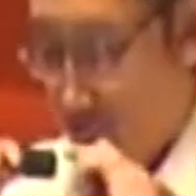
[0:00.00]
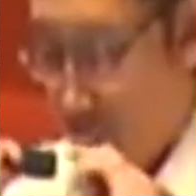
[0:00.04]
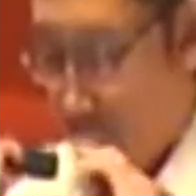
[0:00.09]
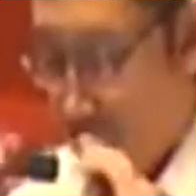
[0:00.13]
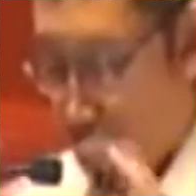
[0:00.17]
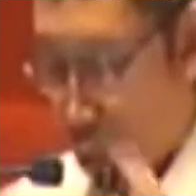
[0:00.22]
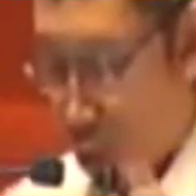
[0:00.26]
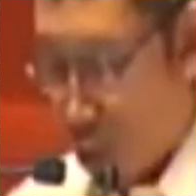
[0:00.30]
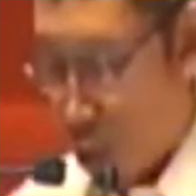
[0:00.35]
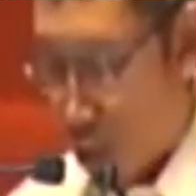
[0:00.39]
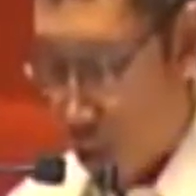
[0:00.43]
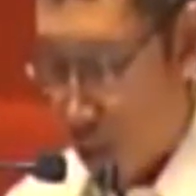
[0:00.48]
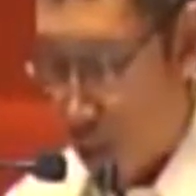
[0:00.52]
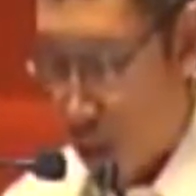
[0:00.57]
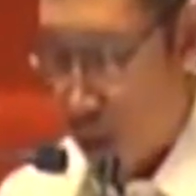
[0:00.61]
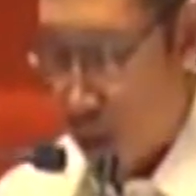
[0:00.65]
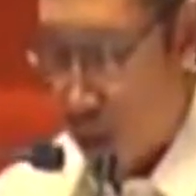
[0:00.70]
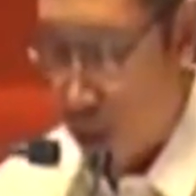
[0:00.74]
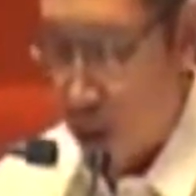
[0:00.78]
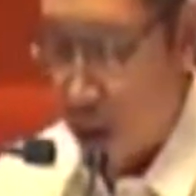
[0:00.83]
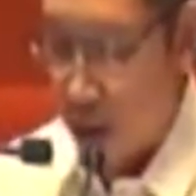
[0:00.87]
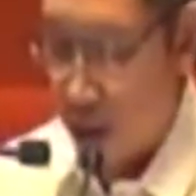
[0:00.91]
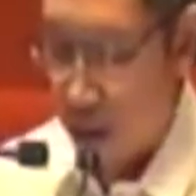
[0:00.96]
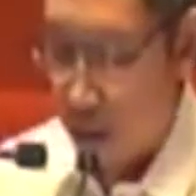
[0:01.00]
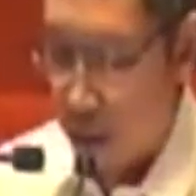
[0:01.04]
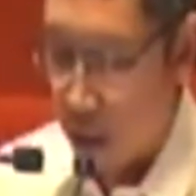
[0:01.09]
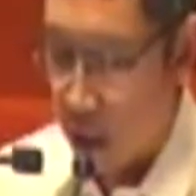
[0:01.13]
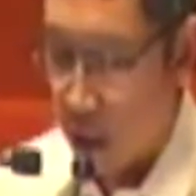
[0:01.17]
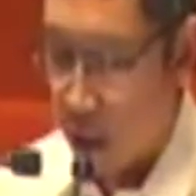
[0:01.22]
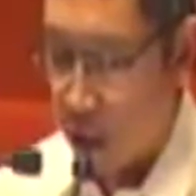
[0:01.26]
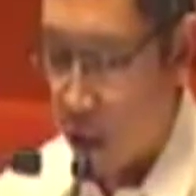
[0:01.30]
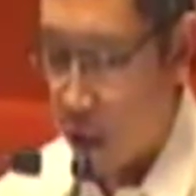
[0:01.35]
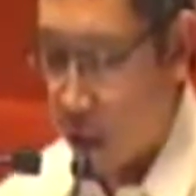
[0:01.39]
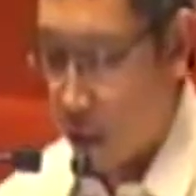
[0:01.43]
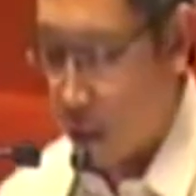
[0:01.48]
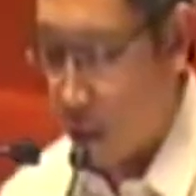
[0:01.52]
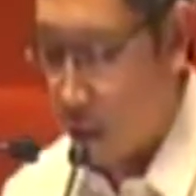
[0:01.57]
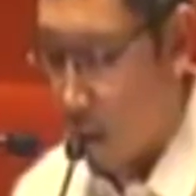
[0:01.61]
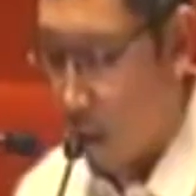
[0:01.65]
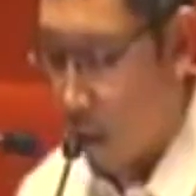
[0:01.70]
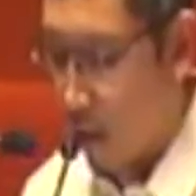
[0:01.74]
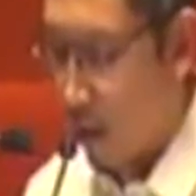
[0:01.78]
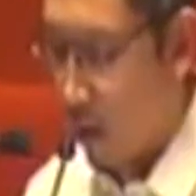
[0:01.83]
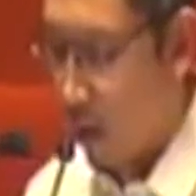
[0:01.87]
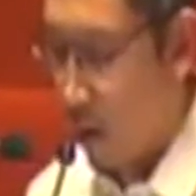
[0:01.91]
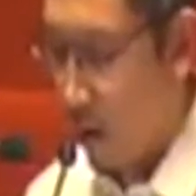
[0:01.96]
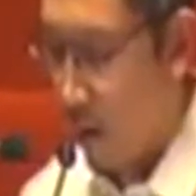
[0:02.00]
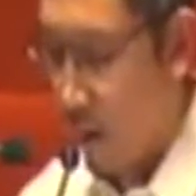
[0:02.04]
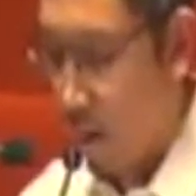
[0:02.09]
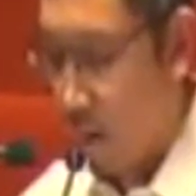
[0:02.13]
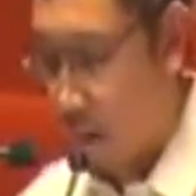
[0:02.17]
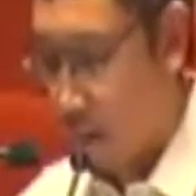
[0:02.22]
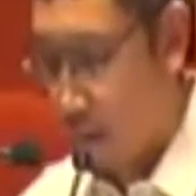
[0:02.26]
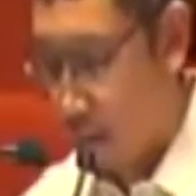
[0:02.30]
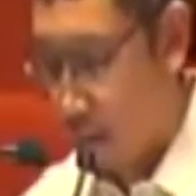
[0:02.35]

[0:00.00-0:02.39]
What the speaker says: A'udhu billahi minash shaitanir rajim.